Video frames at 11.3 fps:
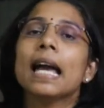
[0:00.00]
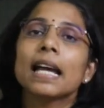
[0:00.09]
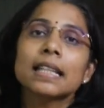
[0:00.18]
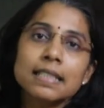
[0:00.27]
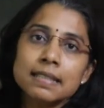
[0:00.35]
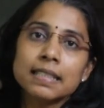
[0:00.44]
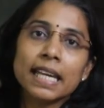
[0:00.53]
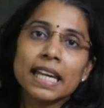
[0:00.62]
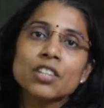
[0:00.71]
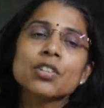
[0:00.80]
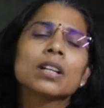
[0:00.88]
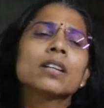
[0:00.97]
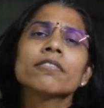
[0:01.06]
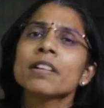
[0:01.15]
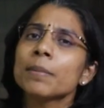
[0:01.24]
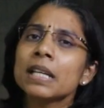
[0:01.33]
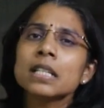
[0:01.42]
At this age,
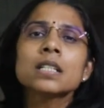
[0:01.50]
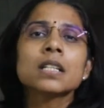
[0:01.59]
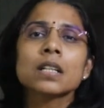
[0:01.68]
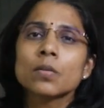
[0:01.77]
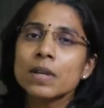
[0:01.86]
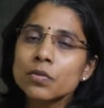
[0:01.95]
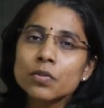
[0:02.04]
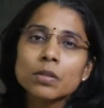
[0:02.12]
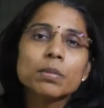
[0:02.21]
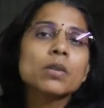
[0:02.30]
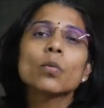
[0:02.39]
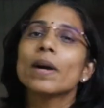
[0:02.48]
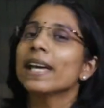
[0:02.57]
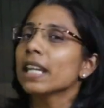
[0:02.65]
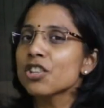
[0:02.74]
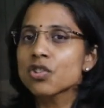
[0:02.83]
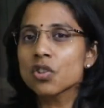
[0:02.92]
familiar requests would be
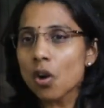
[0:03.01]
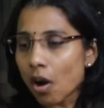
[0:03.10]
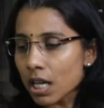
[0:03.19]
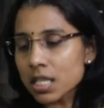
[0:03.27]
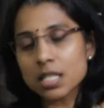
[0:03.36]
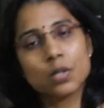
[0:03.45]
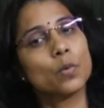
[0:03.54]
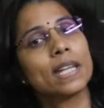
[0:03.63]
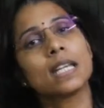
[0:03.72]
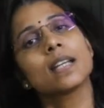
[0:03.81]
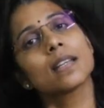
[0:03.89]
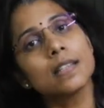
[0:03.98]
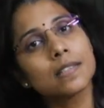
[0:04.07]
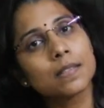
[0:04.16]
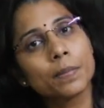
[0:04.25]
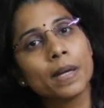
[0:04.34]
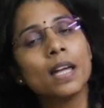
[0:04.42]
very short and very
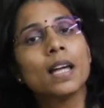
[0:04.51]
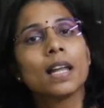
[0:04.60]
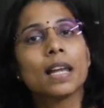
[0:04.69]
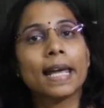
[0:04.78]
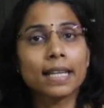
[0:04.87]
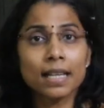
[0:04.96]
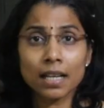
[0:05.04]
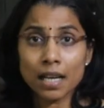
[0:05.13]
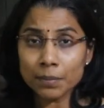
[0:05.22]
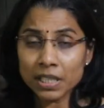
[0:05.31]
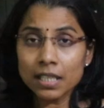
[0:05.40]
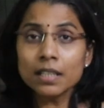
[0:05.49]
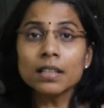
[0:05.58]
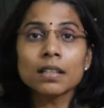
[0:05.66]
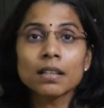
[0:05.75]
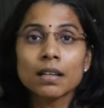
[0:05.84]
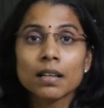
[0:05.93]
crisp. Like, "Come here,
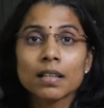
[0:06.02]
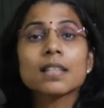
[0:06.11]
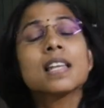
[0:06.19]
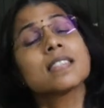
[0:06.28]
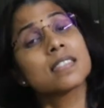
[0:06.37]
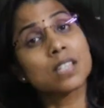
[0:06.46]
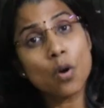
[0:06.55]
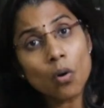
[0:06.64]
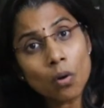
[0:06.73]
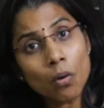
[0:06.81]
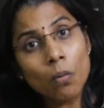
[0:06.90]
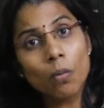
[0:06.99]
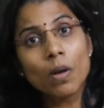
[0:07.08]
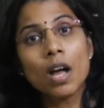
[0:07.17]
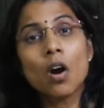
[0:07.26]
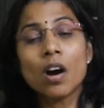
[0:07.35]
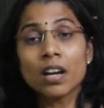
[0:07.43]
let's go."
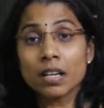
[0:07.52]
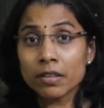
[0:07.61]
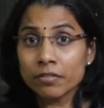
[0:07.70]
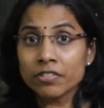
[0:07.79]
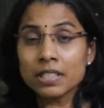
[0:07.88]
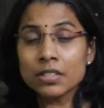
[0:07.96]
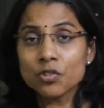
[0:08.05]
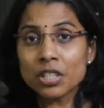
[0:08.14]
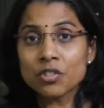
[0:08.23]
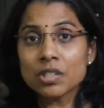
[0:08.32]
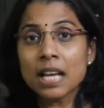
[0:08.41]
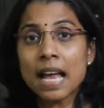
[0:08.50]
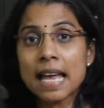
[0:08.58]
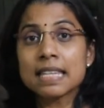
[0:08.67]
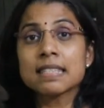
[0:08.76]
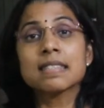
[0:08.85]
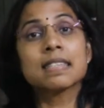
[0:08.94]
Or if they stretch their
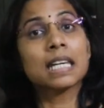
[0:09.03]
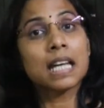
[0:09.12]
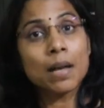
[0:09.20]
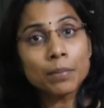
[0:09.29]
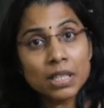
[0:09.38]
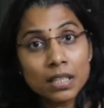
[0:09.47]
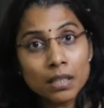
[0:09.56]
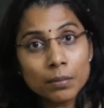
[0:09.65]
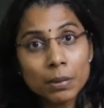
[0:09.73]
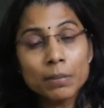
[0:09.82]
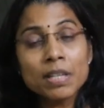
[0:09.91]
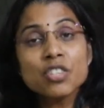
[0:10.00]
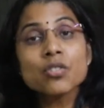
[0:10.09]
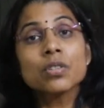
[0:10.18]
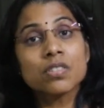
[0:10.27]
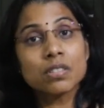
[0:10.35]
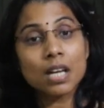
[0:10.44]
hands and say, "Come here," baby
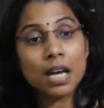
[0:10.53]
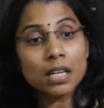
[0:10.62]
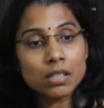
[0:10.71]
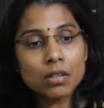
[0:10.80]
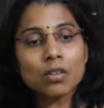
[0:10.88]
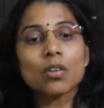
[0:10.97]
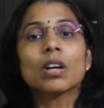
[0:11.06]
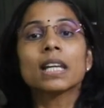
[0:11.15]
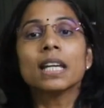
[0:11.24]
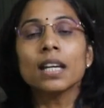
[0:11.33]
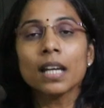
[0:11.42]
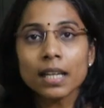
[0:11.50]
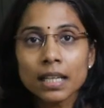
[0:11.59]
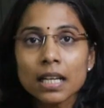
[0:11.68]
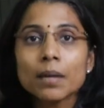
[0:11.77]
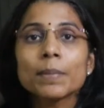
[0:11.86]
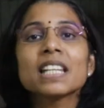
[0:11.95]
should start crawling and
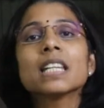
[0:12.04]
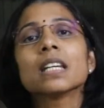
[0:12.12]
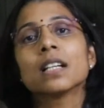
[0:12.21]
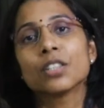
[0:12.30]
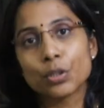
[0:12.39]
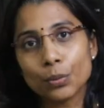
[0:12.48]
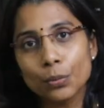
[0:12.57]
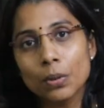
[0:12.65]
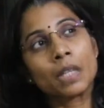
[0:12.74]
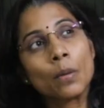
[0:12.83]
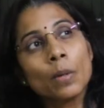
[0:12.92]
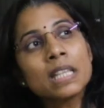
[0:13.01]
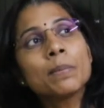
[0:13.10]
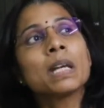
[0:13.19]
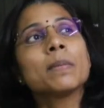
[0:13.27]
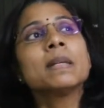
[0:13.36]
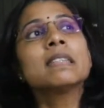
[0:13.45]
coming near you. When the
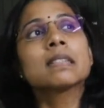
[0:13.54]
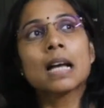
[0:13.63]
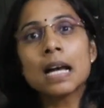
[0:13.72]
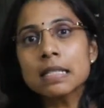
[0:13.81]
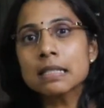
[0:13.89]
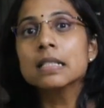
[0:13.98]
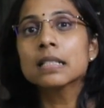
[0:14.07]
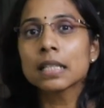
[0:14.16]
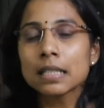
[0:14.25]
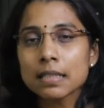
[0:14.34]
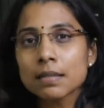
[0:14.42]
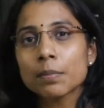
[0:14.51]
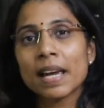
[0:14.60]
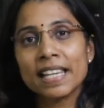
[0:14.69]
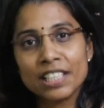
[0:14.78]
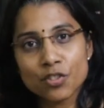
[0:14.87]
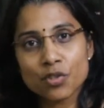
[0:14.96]
baby starts learning this
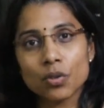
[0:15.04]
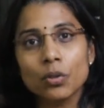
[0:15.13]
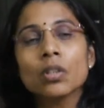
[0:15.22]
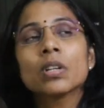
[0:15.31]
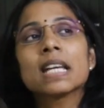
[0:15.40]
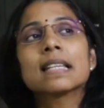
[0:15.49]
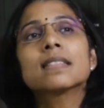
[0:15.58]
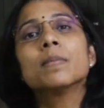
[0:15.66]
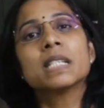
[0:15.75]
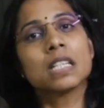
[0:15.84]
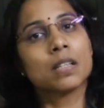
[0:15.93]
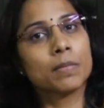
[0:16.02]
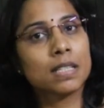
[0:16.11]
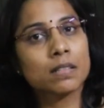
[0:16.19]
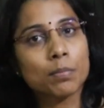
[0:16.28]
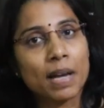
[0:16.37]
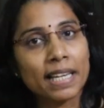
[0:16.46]
milestone or exhibiting
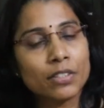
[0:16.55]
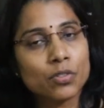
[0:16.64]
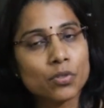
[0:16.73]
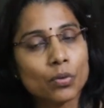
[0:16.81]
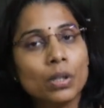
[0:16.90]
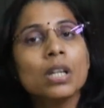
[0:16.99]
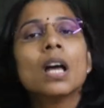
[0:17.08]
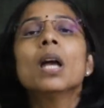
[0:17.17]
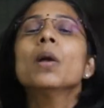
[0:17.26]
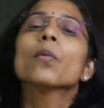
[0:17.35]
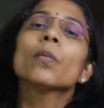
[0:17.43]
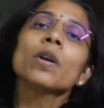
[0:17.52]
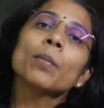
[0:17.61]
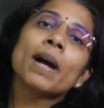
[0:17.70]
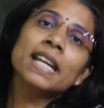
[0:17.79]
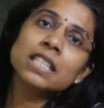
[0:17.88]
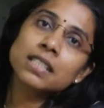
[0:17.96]
this milestone, we
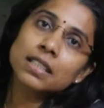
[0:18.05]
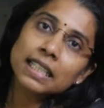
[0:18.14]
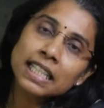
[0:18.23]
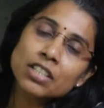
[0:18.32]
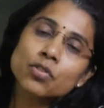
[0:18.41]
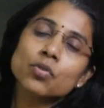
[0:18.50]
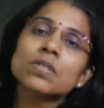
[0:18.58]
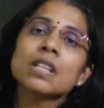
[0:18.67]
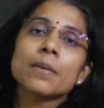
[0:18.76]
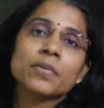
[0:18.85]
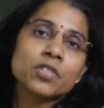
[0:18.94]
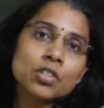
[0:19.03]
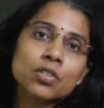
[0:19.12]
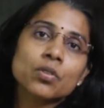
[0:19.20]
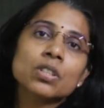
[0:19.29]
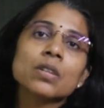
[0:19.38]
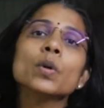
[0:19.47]
might need to
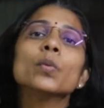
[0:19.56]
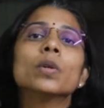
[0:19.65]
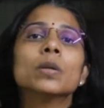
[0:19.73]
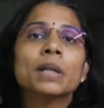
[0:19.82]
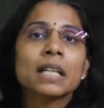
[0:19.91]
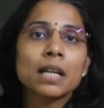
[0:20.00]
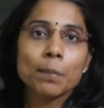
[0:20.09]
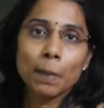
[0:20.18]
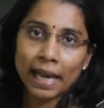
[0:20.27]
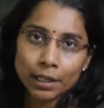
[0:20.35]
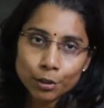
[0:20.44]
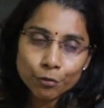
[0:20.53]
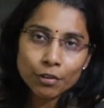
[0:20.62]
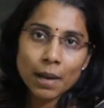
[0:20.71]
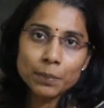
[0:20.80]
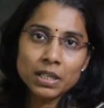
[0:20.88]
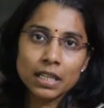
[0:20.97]
substitute our verbal command of
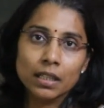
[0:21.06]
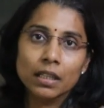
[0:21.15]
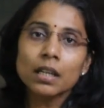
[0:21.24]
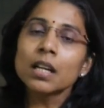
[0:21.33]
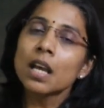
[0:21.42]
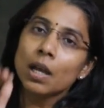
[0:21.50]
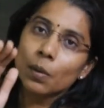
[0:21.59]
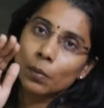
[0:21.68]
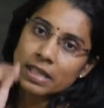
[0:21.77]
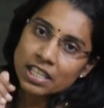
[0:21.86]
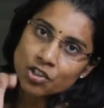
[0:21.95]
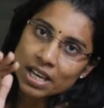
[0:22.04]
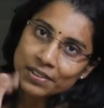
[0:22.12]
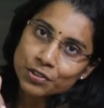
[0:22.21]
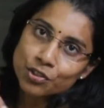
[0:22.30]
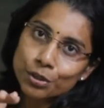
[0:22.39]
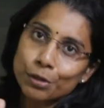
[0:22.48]
"come here" with a
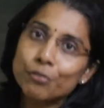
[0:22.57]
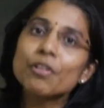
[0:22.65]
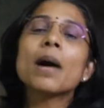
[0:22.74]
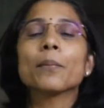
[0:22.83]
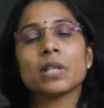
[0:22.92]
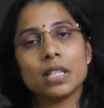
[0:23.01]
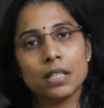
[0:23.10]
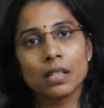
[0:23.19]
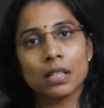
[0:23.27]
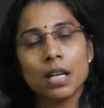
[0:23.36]
gesture of "come here."